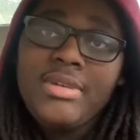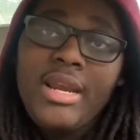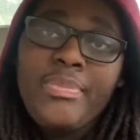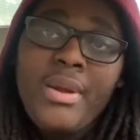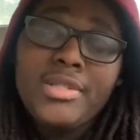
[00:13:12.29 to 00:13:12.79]
but
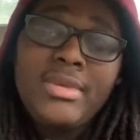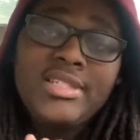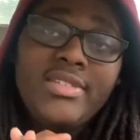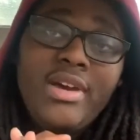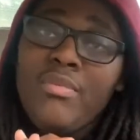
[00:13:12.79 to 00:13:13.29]
I promised
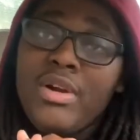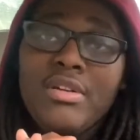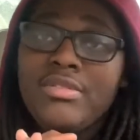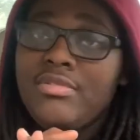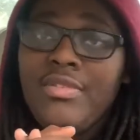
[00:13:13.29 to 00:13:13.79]
myself I wasn't
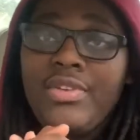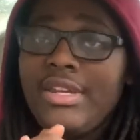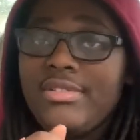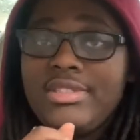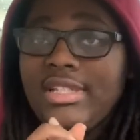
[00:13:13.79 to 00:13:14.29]
going to do a
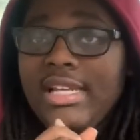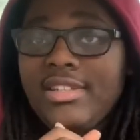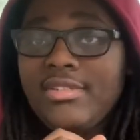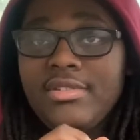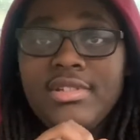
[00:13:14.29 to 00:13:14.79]
video until
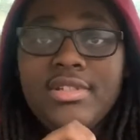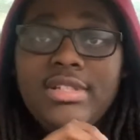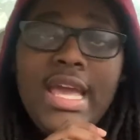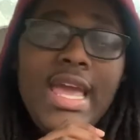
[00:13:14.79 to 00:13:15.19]
after New Year's.